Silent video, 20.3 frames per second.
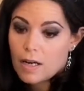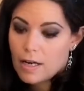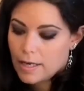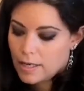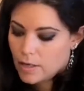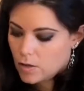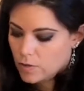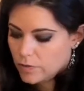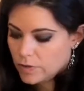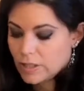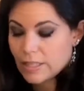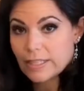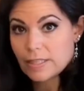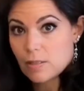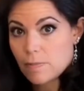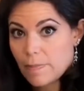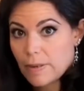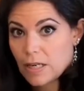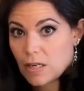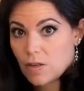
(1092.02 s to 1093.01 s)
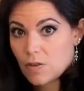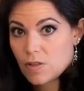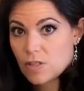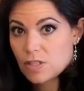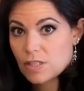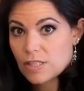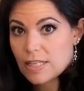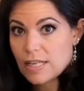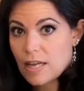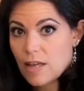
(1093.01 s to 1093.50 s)
I often like to pair
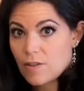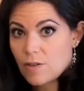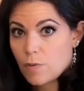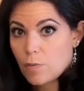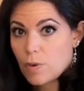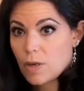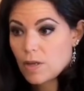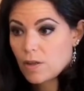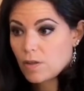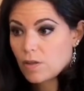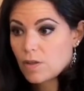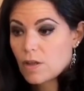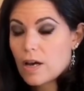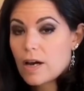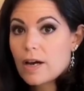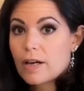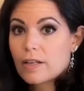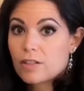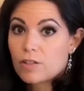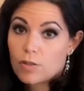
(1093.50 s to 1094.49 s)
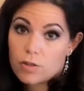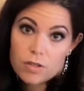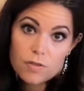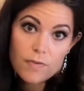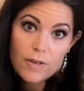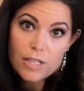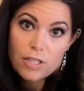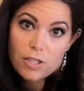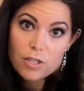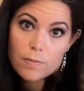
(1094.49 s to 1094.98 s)
this together with
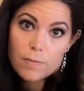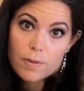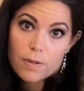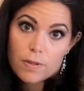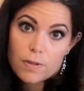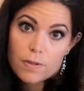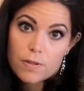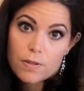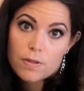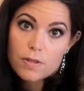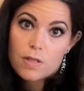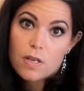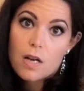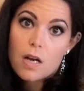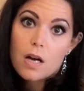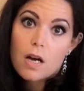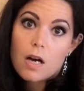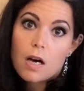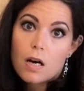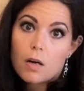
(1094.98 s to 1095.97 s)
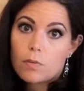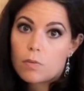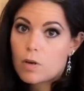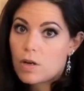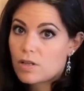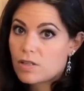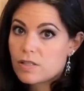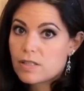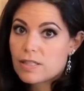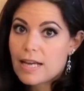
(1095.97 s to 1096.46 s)
cooked vegetables, a
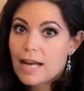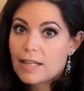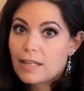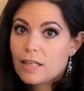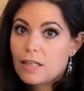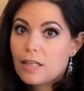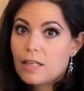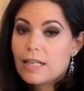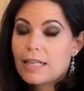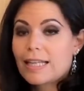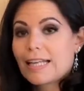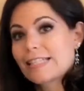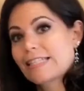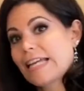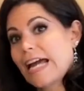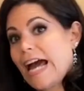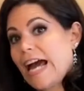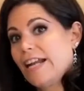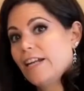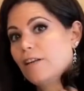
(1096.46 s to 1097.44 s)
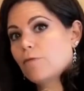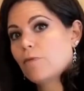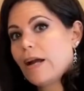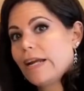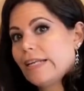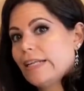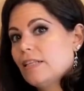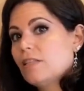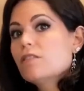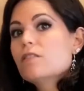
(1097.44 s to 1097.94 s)
raw salad. I like to add it
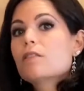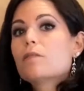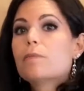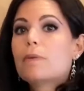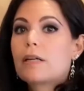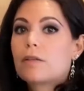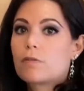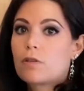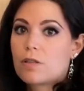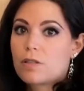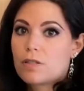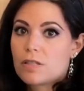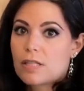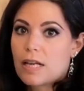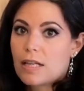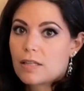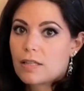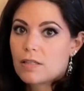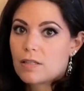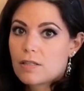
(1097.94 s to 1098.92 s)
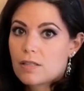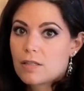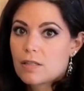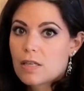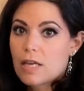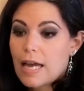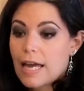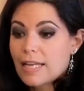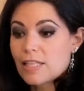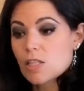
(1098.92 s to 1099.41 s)
right into my raw
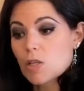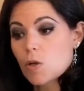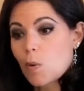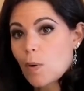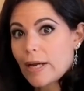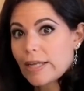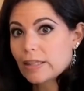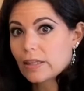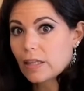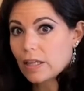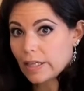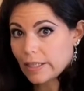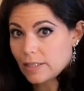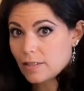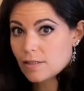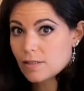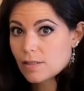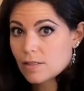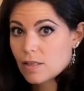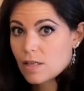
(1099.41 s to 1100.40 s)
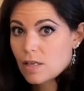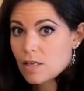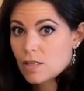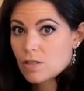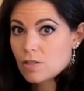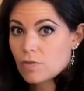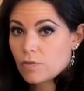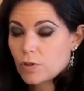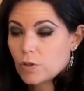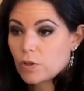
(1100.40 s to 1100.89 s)
salads. It's quite light,
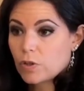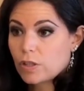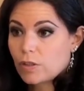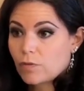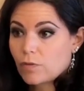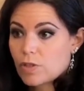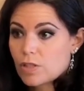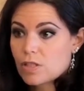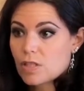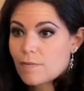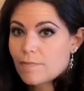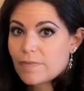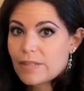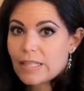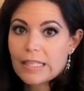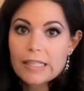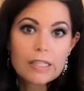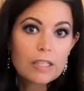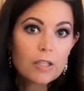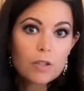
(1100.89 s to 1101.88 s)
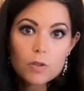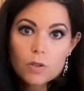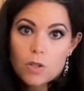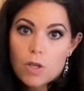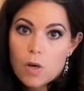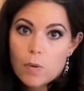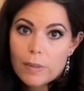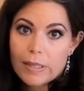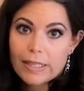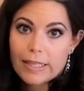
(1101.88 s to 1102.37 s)
so if you're looking for something,
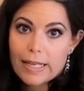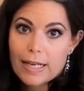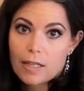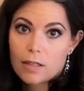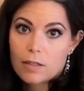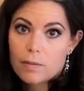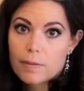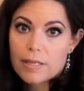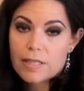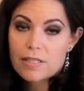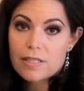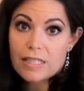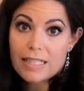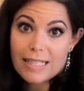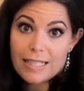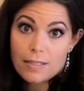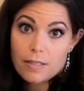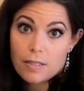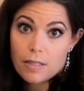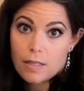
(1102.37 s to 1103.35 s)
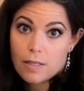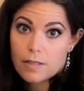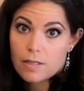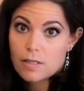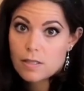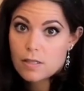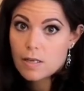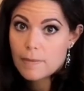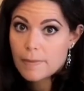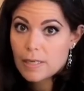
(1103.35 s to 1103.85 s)
low in calories and easy on the
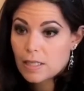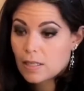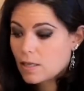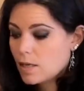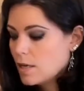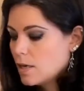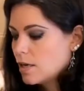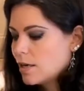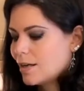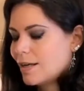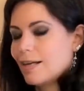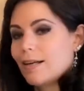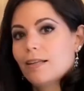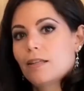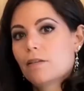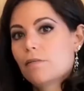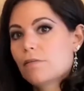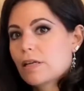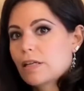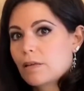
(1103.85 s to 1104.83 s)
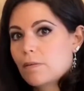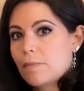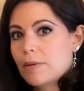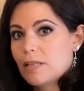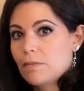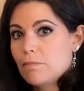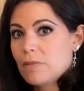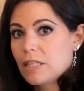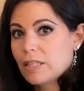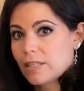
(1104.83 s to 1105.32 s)
stomach, I highly
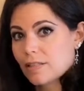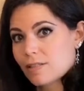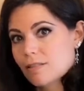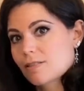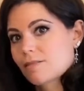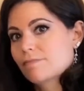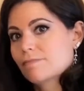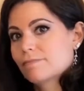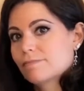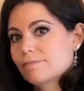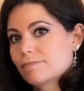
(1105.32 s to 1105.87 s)
recommend millet.